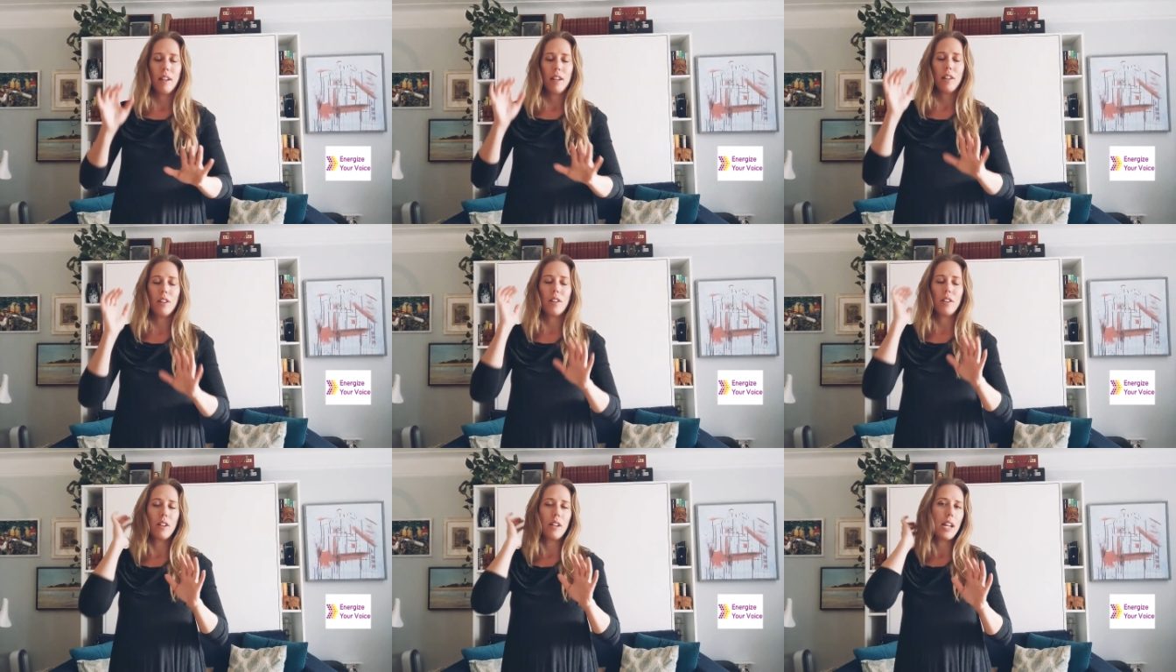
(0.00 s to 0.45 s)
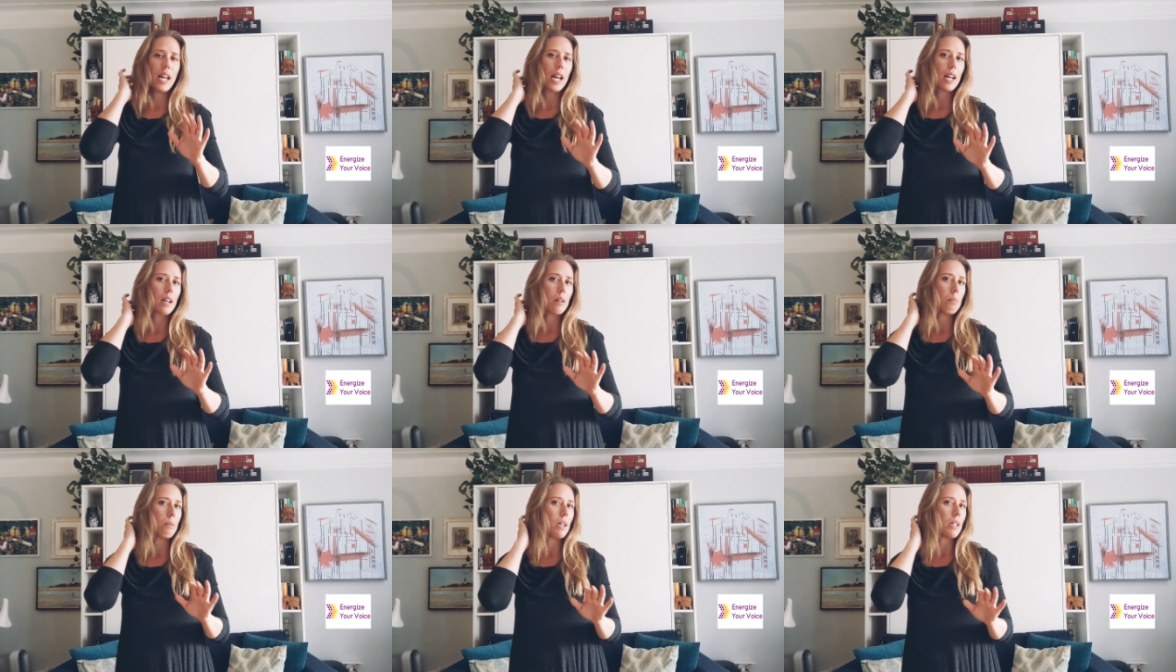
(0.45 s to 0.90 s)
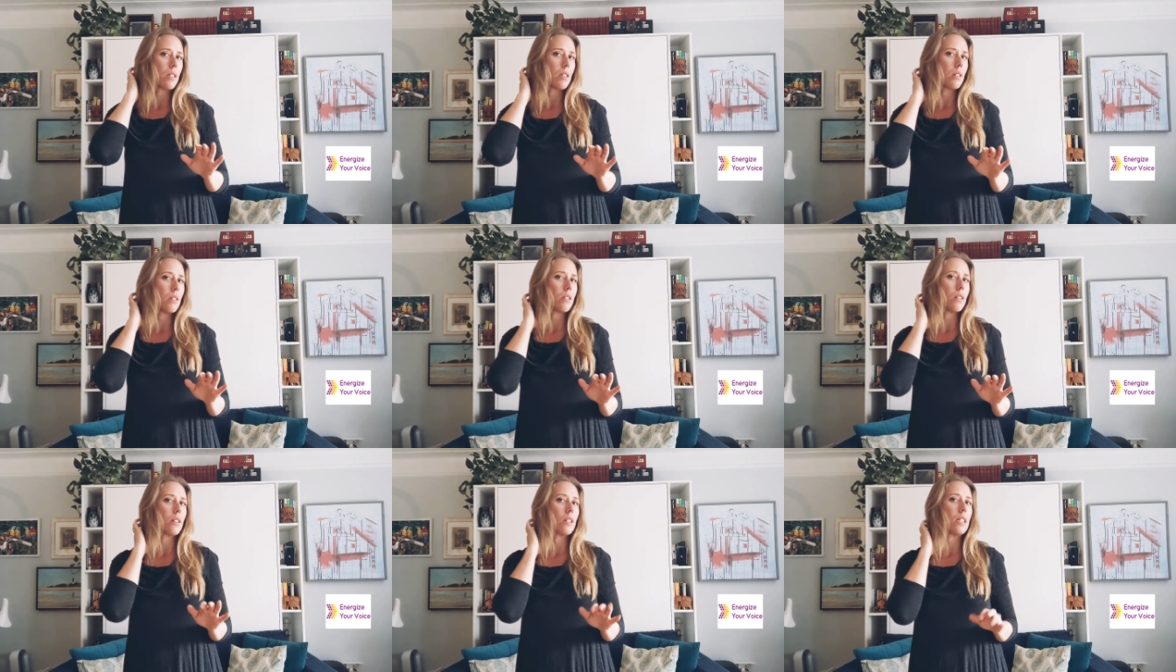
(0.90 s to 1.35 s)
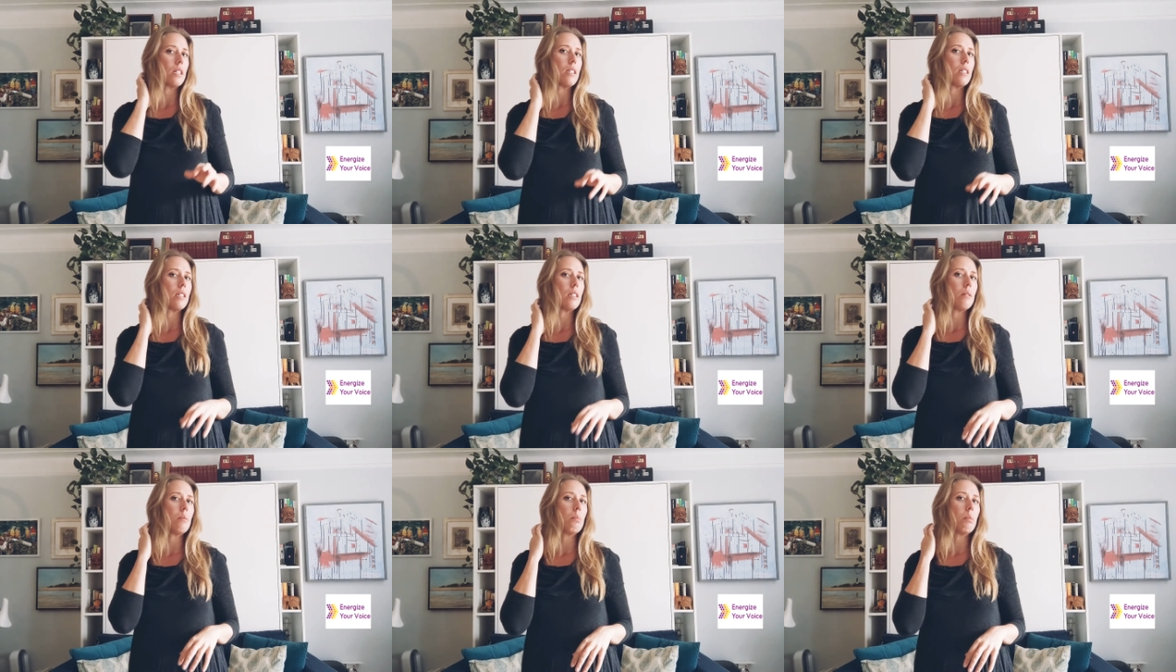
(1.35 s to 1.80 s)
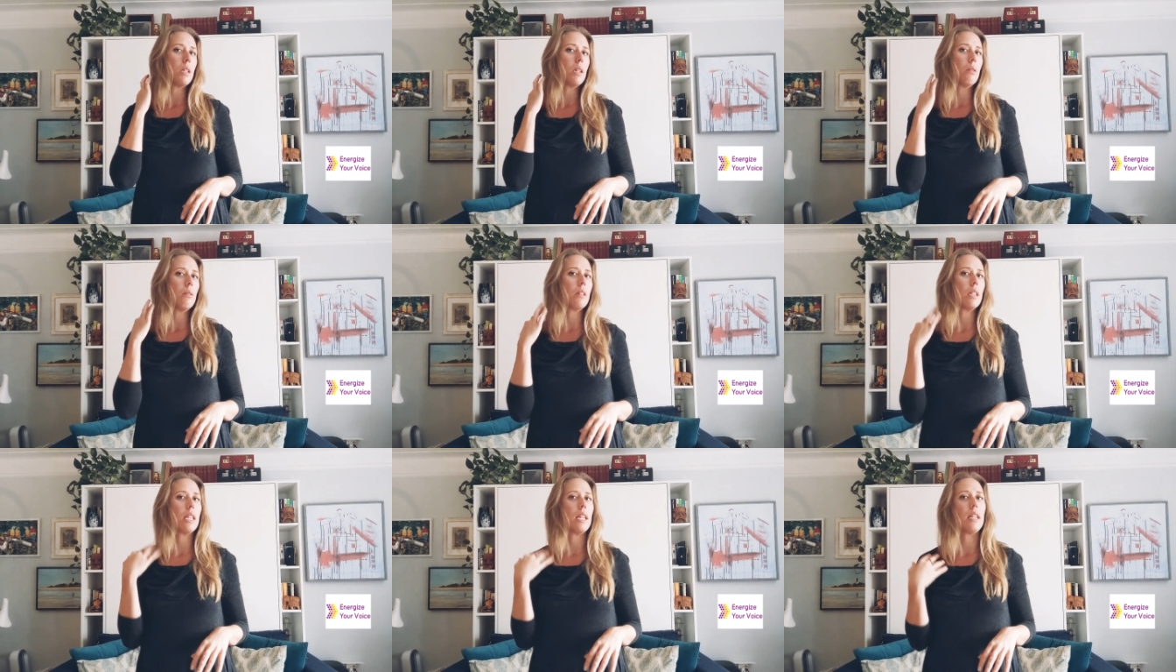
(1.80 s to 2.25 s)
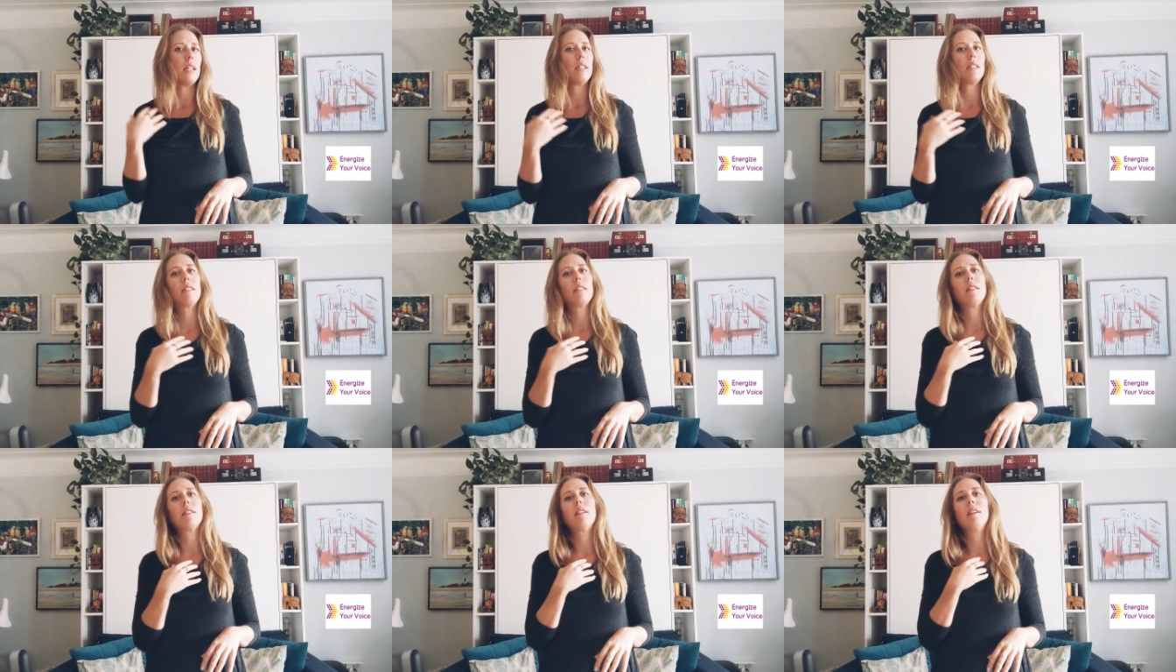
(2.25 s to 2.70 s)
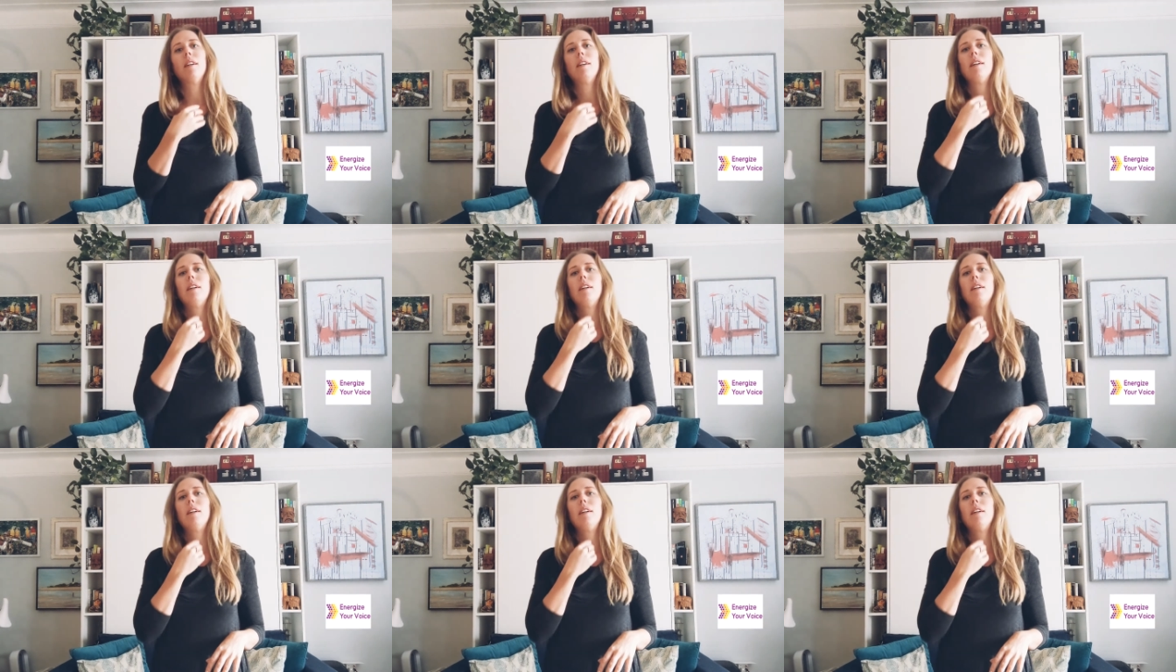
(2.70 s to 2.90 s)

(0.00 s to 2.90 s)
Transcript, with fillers: Your neck muscles are gonna simply release.